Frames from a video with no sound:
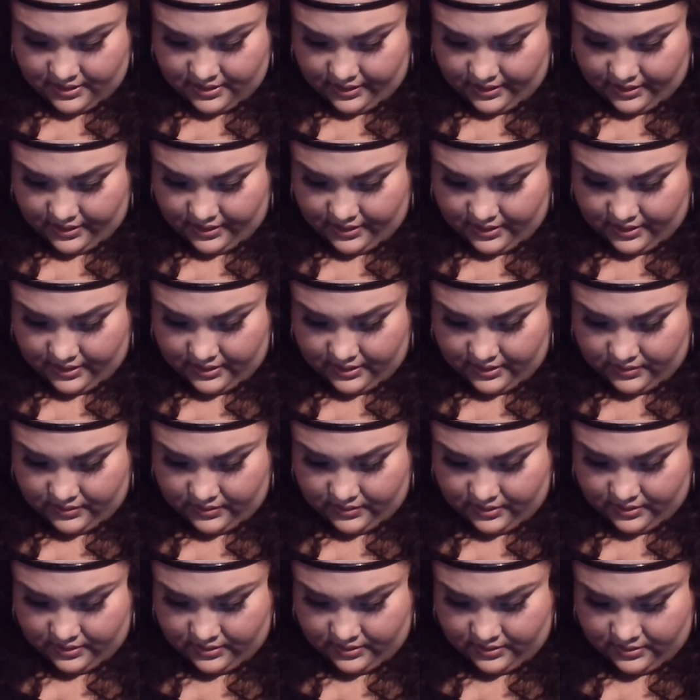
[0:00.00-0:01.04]
I
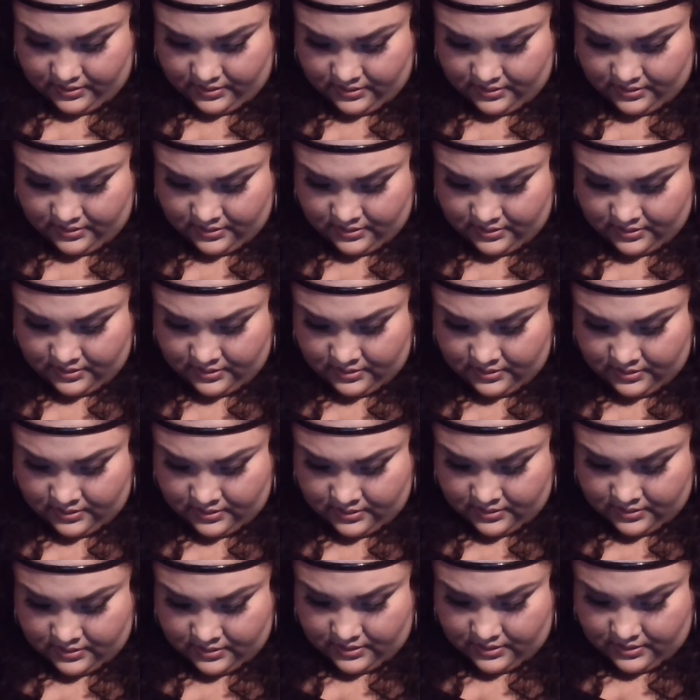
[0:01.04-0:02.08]

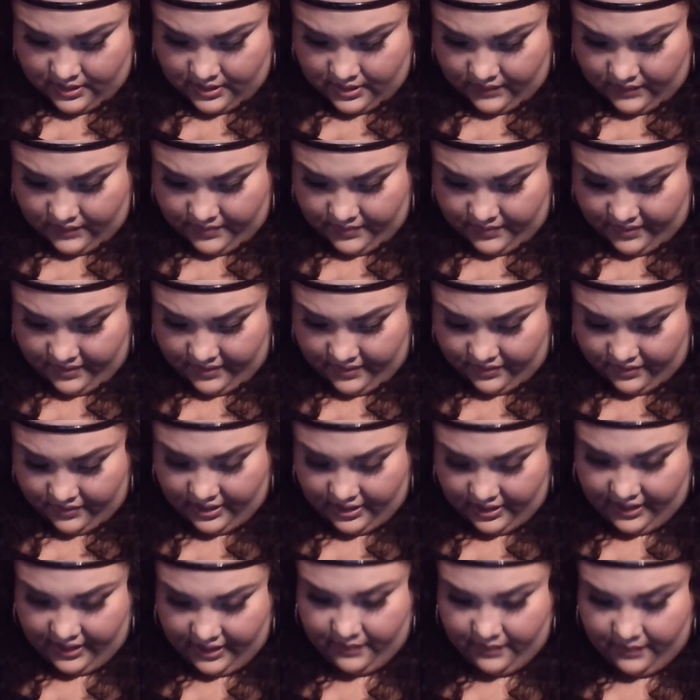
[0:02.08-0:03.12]
don't have
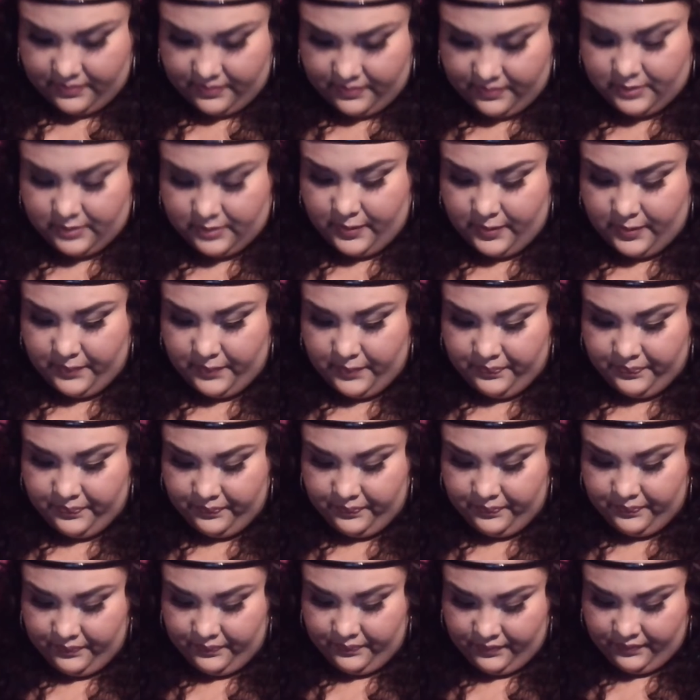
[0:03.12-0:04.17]
their names, but
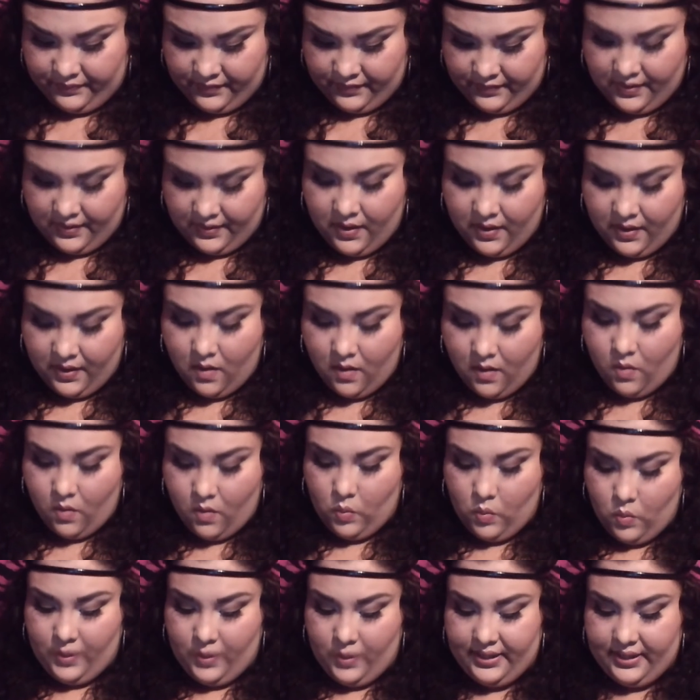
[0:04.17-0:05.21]

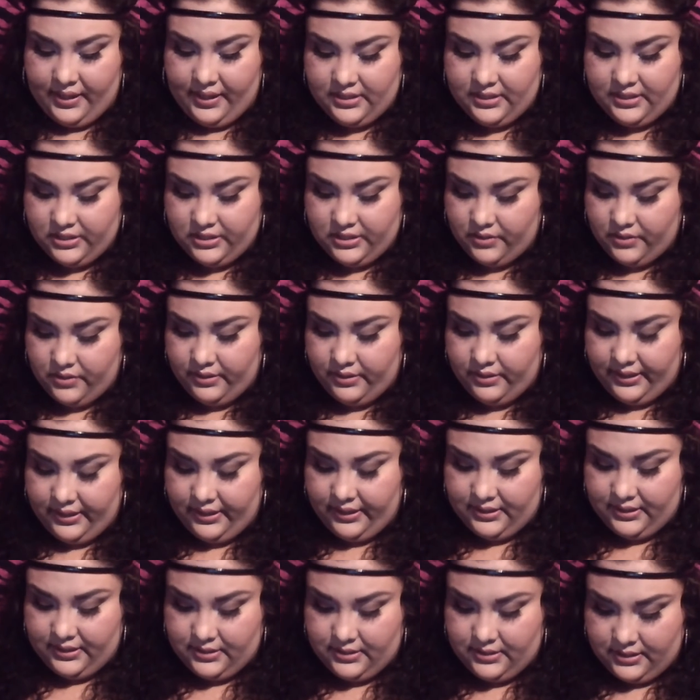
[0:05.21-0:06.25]
one is
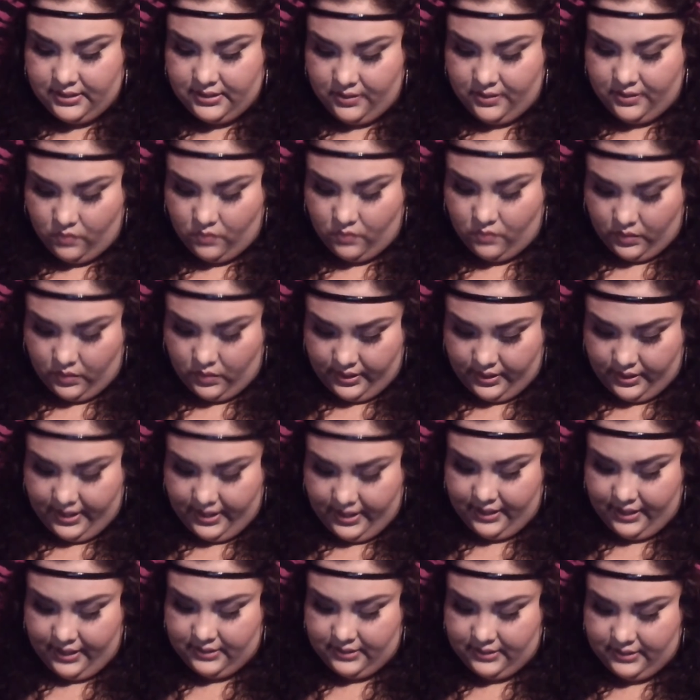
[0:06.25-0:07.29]
greens and one
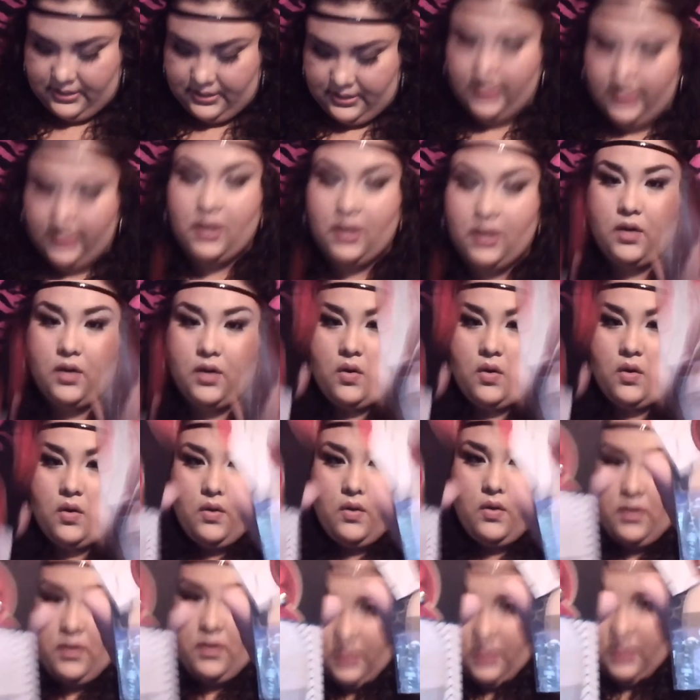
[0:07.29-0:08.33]
has like
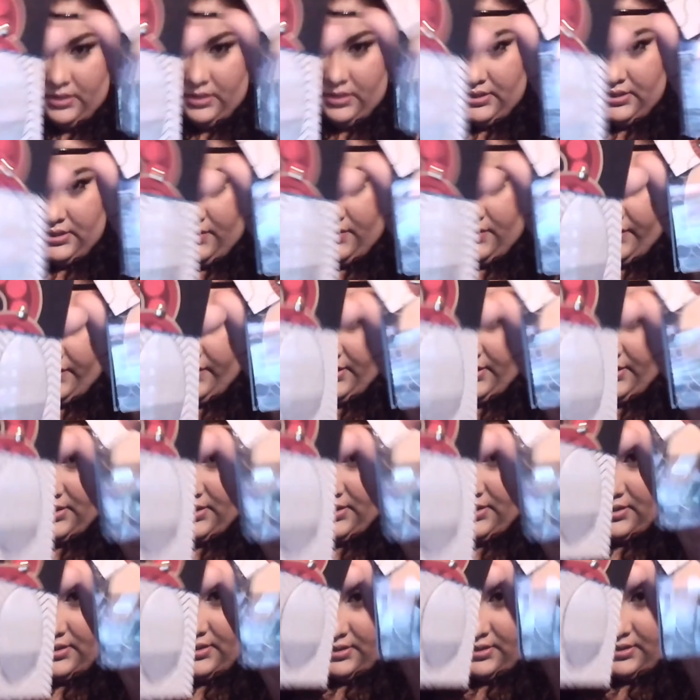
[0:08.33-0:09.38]

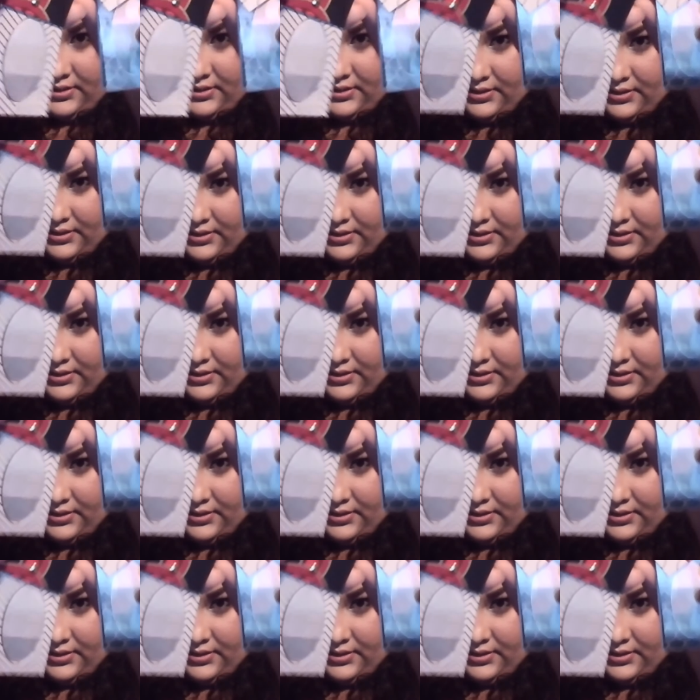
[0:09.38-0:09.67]
silvers.